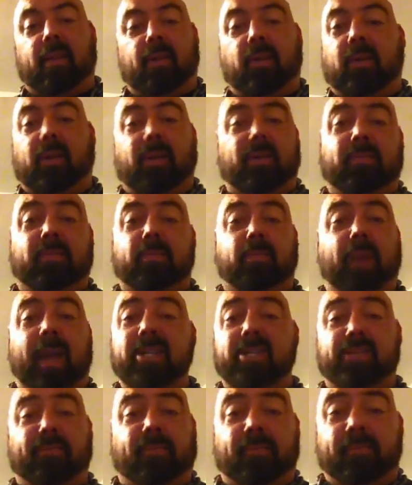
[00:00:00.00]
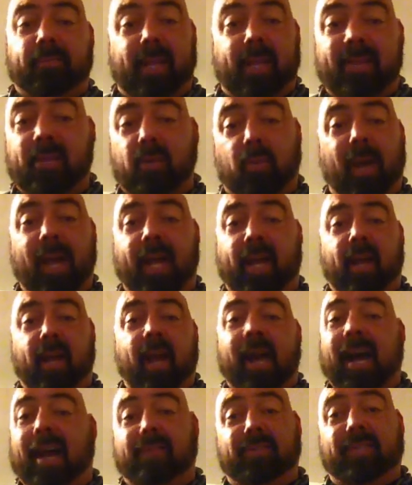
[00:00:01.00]
You can bench either way.
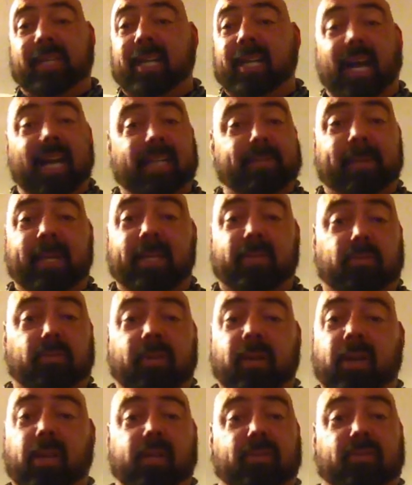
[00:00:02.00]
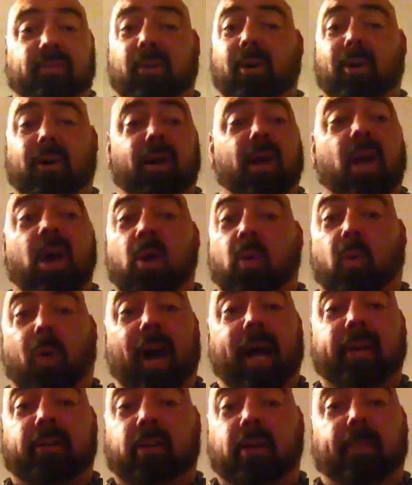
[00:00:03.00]
I've seen guys bench really strong
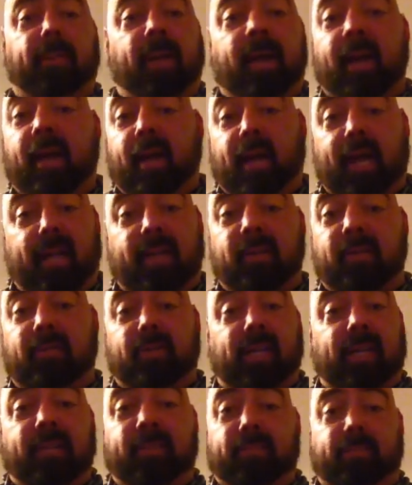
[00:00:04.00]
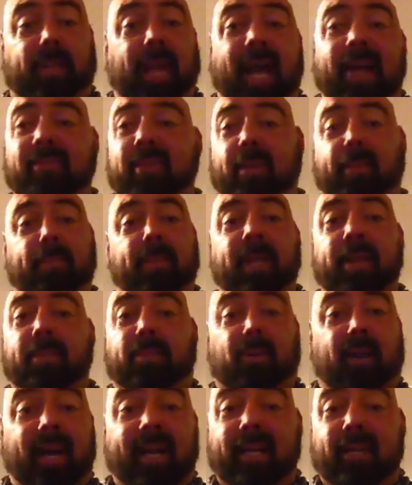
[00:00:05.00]
wide grip, and you've seen guys like me,
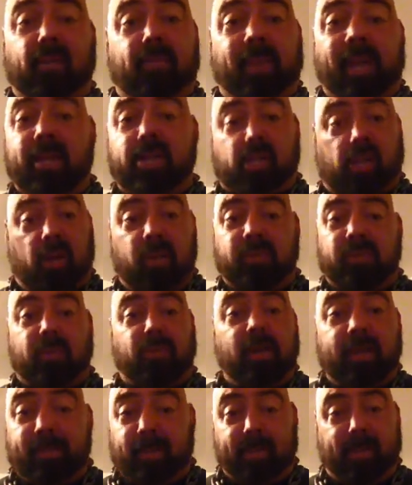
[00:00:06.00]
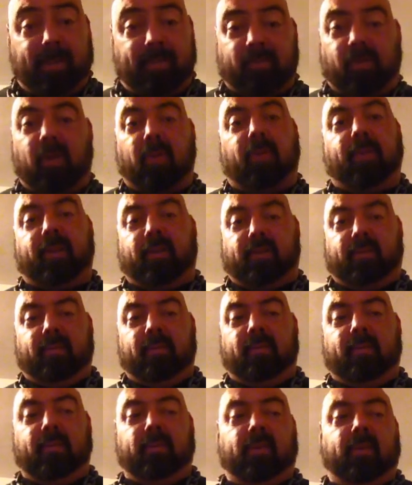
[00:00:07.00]
Brandon, bench closer grip and be strong with it.
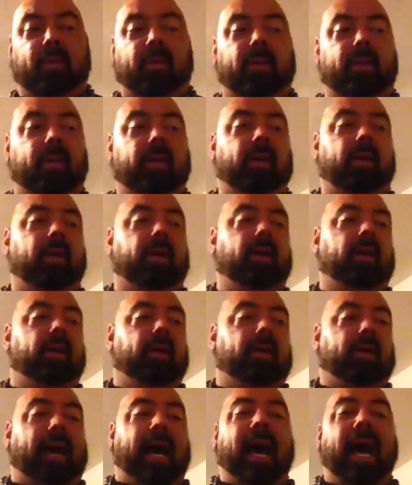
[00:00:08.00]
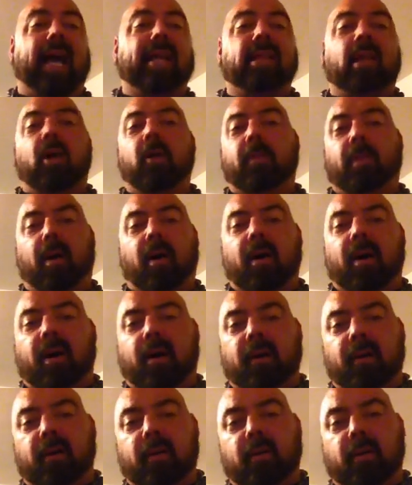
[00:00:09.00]
High, low
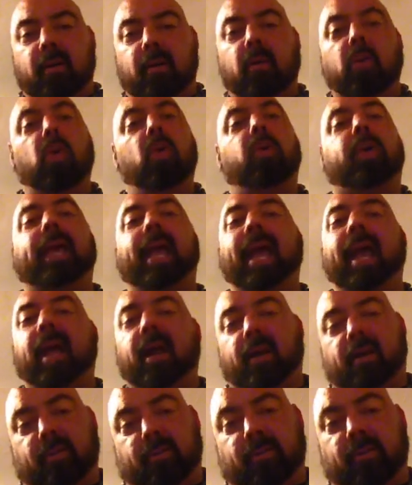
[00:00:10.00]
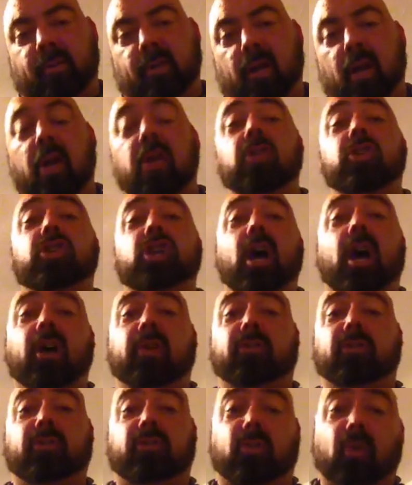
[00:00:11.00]
bar, who cares?
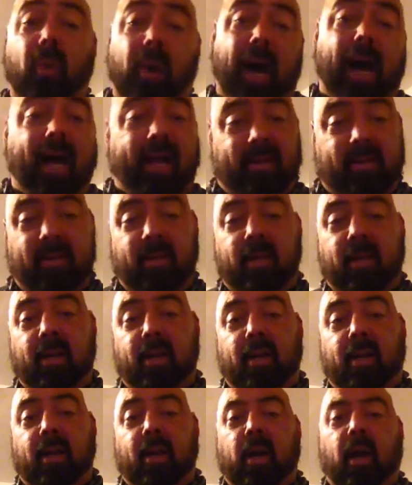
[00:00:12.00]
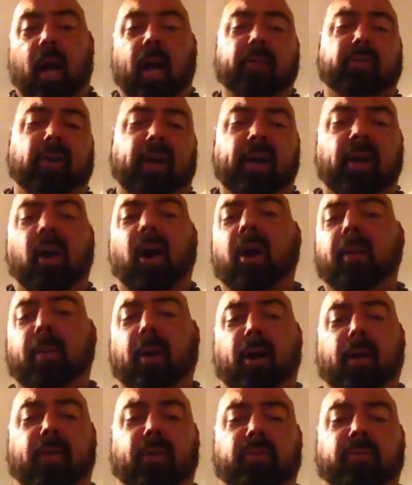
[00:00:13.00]
Just squat. I tried hard
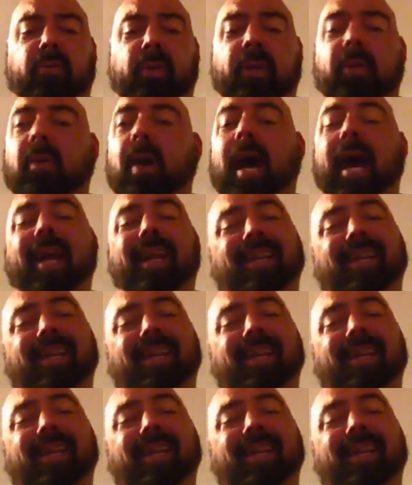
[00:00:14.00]
bar this week. Well,